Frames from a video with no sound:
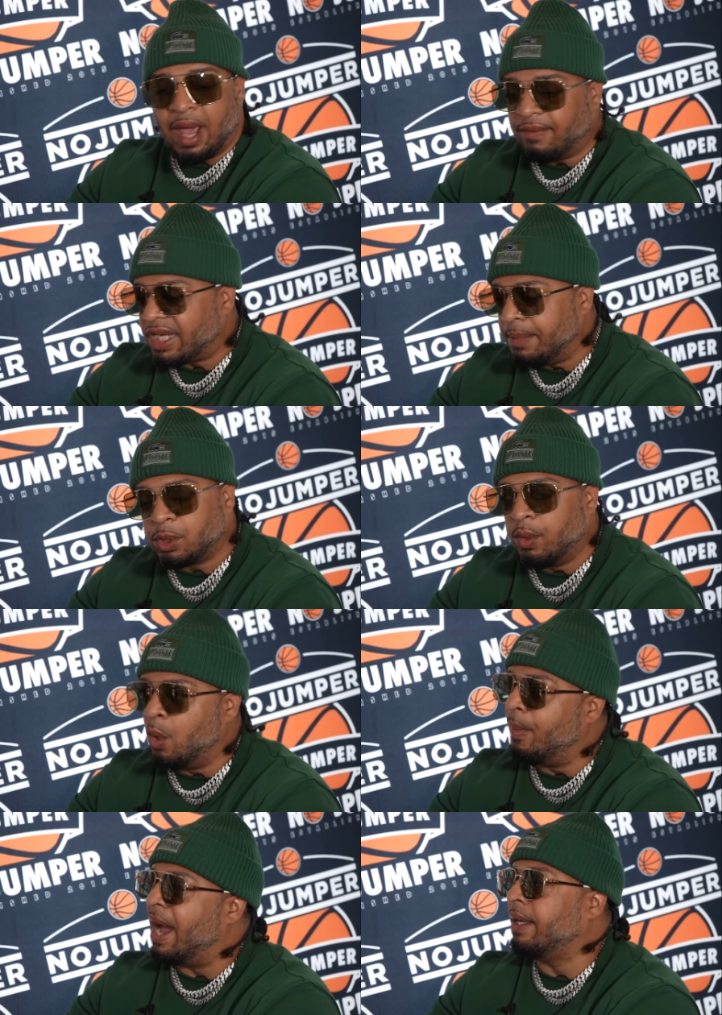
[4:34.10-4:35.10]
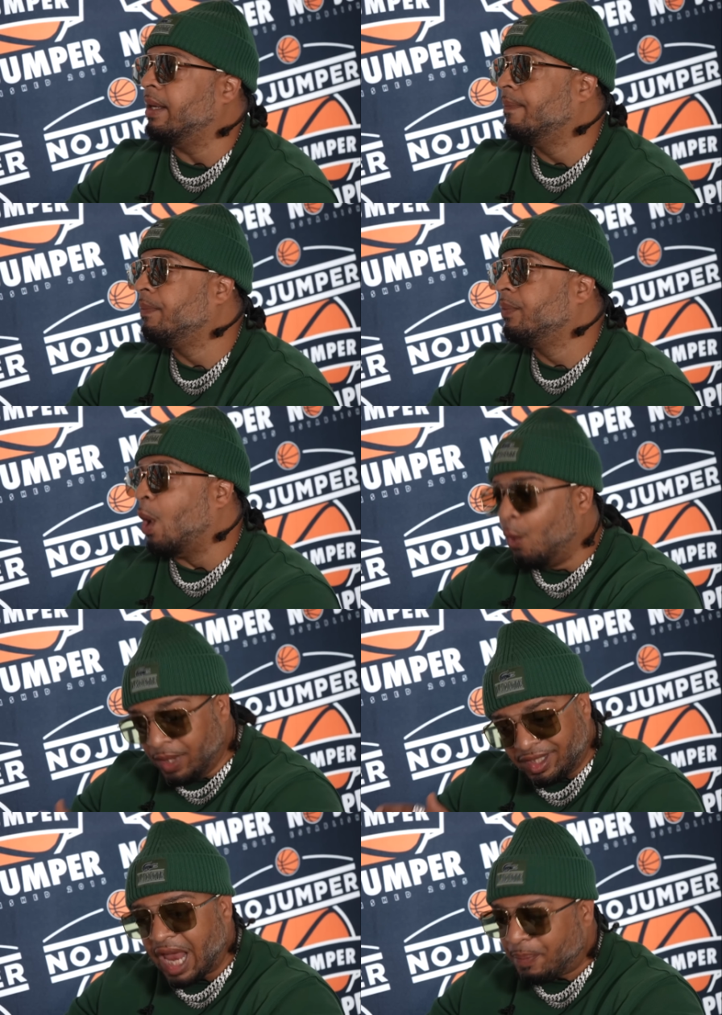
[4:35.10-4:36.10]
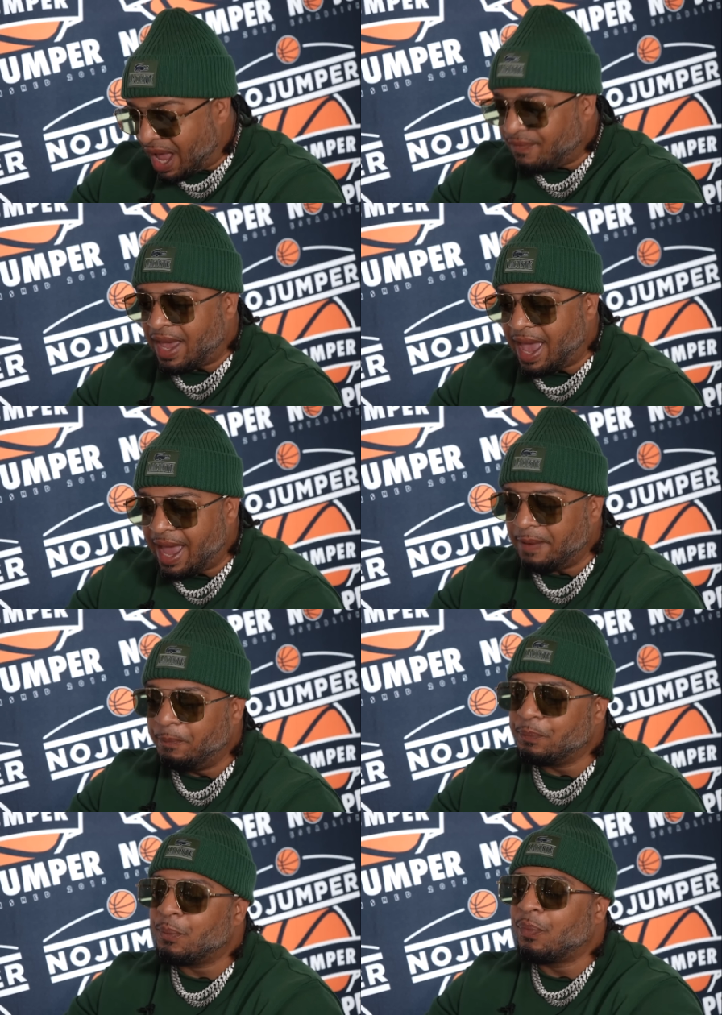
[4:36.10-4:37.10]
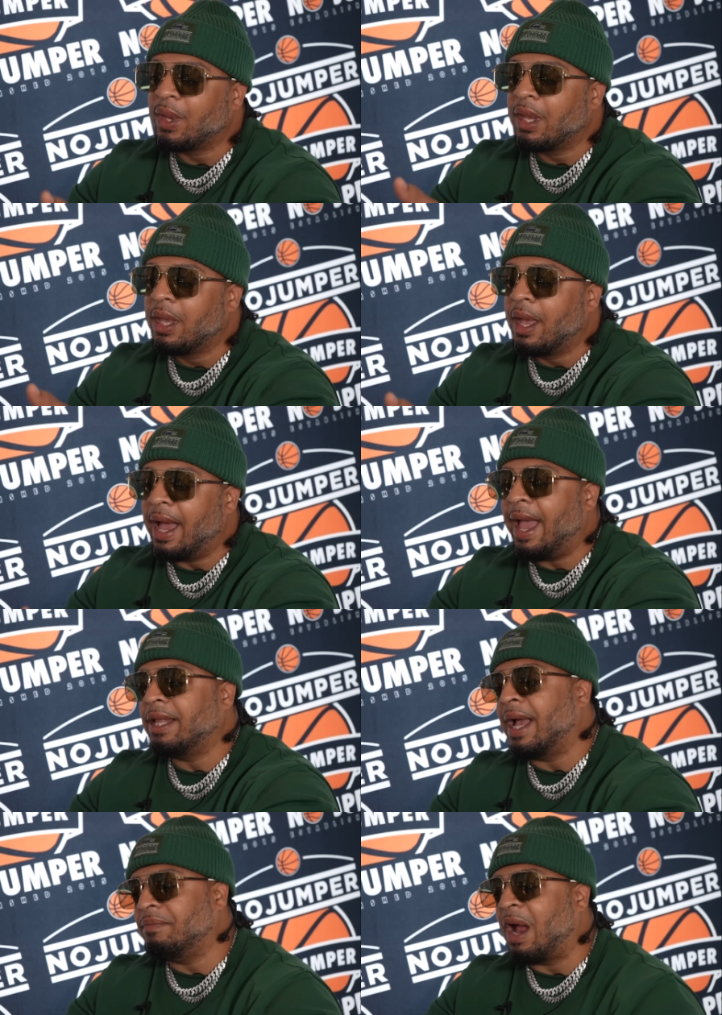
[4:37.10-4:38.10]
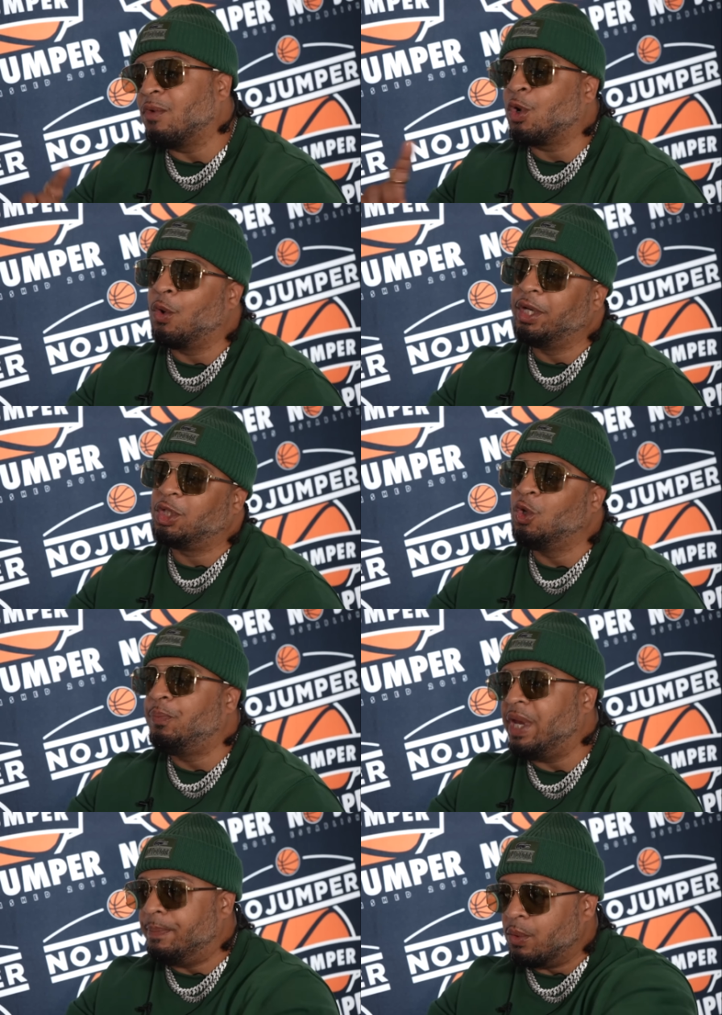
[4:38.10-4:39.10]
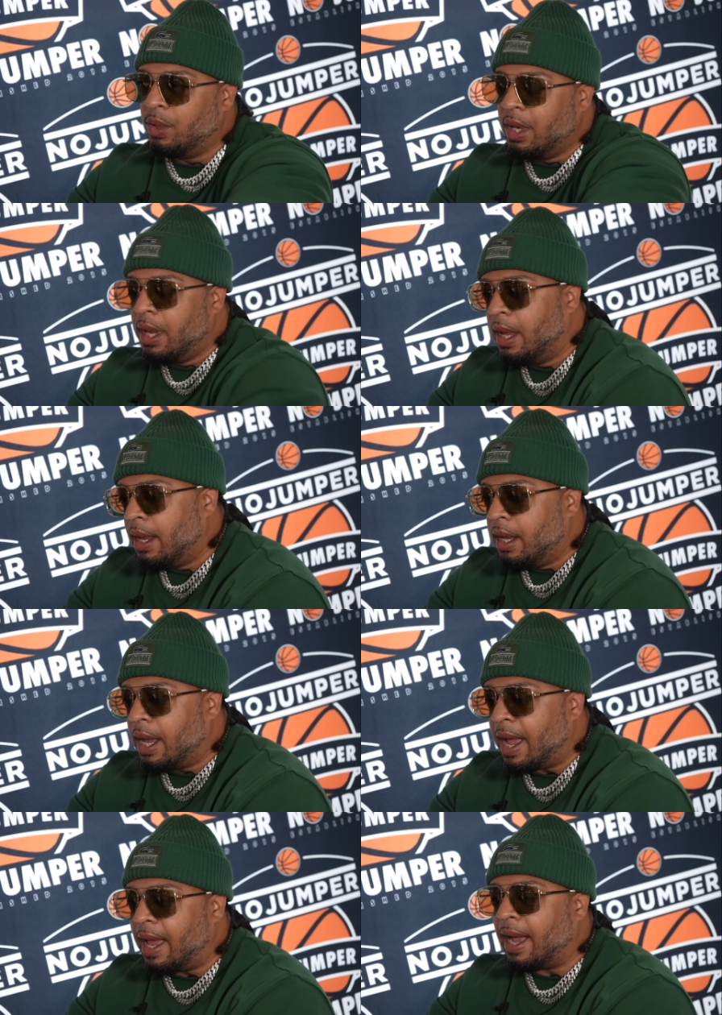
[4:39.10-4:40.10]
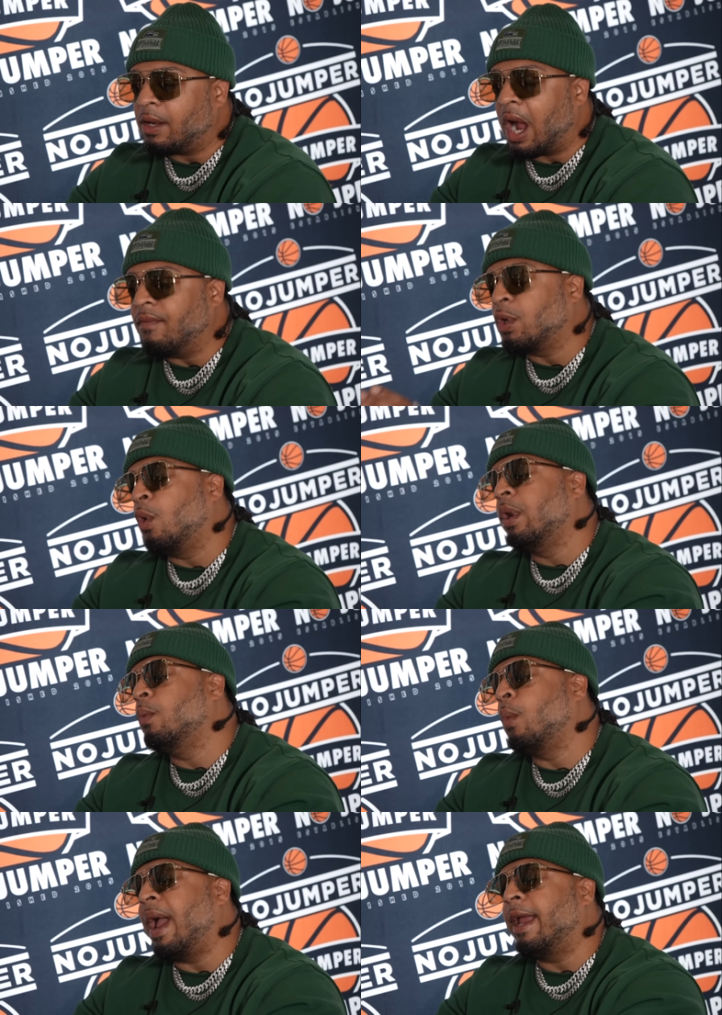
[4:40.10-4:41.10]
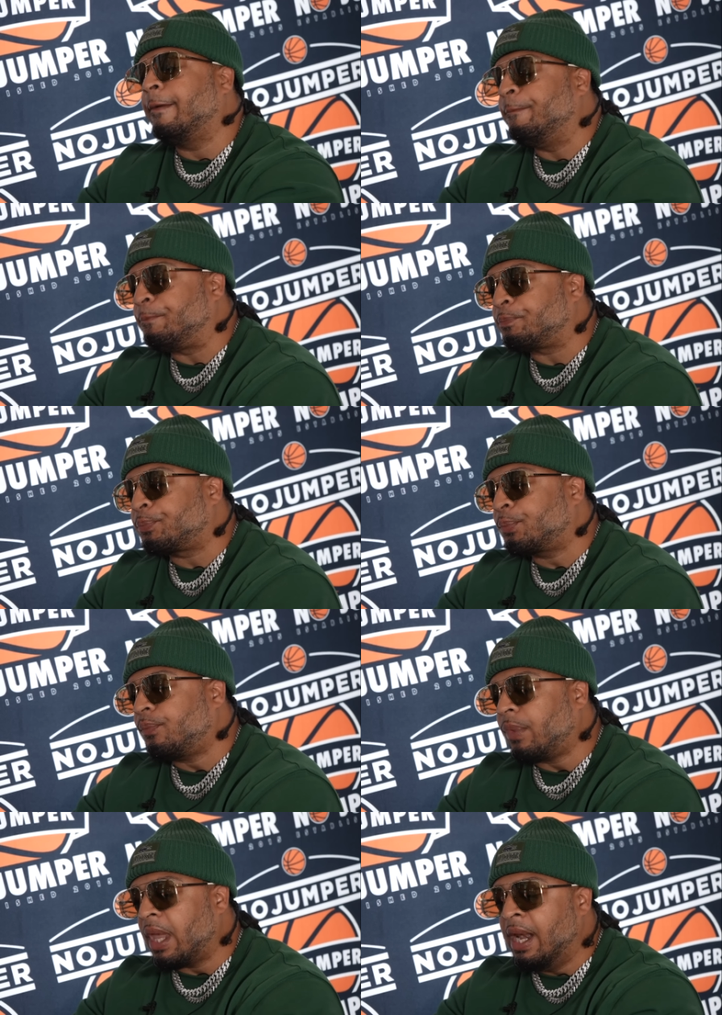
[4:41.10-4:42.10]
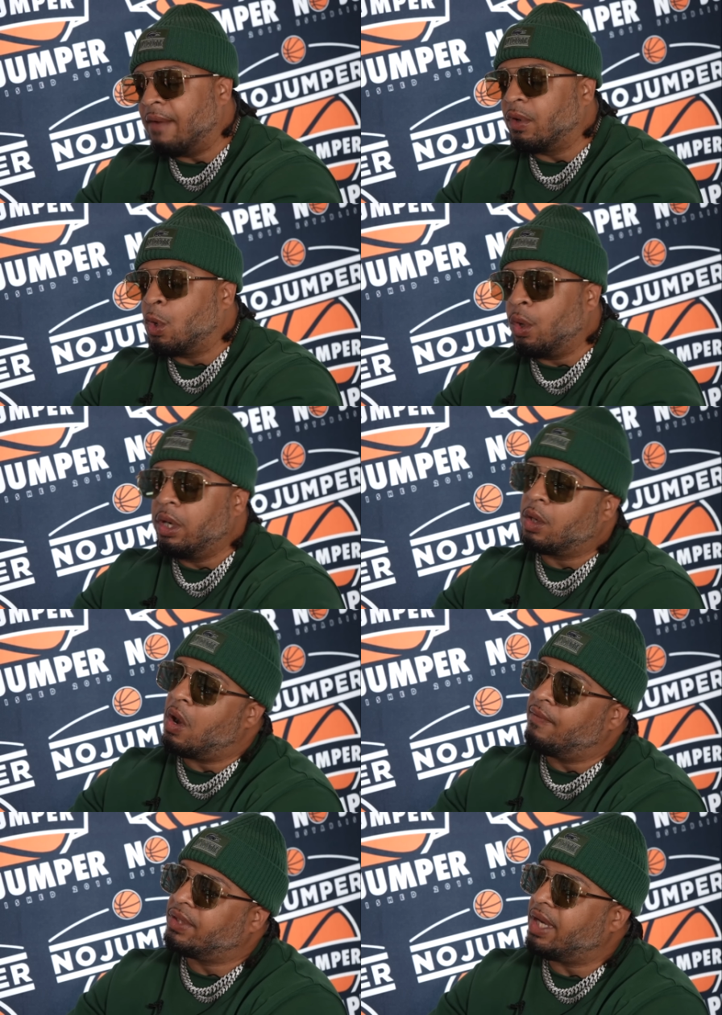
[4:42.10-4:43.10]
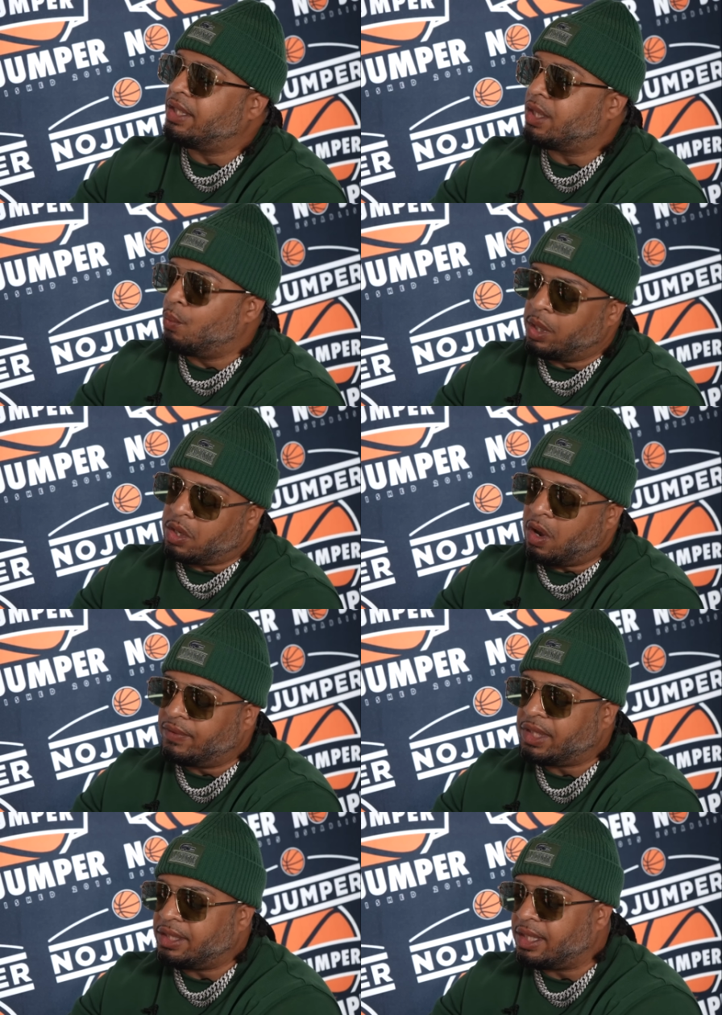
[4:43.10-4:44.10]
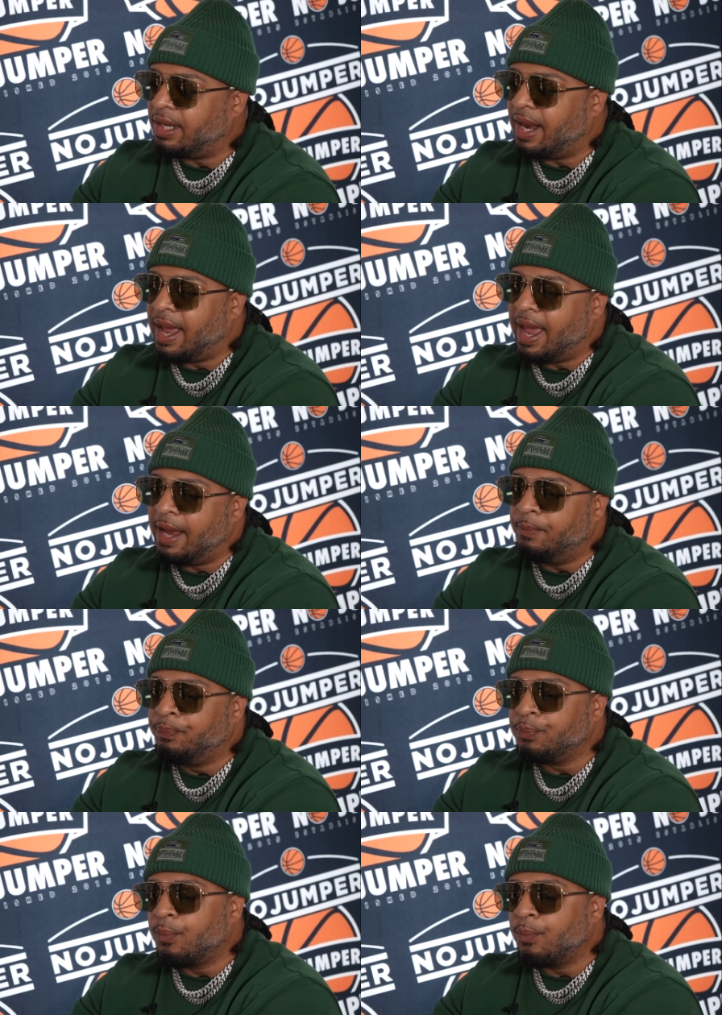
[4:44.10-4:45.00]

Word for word: don't have tapes on nobody. Right. The only tape I ever had, I had I, I recorded two people. I, I, I recorded Wack and I recorded a conversation, one conversation that I had